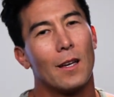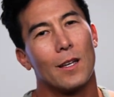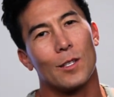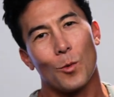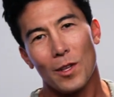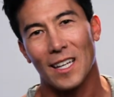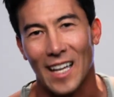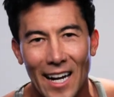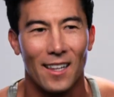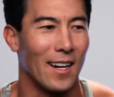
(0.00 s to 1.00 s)
So what are the
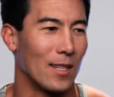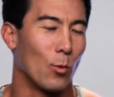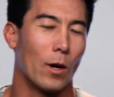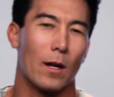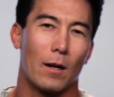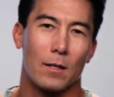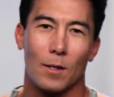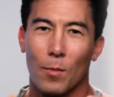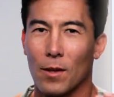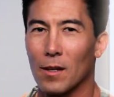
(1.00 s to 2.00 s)
guidelines? What are
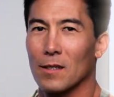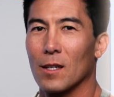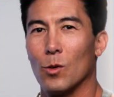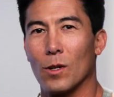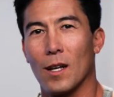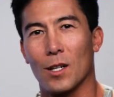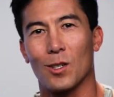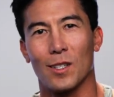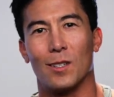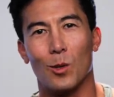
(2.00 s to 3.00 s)
some things that you can
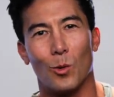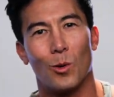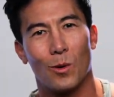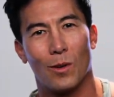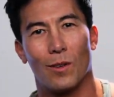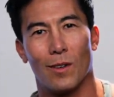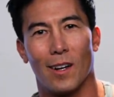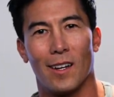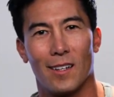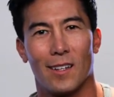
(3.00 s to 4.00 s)
actually do,
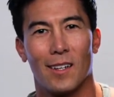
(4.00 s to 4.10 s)
right?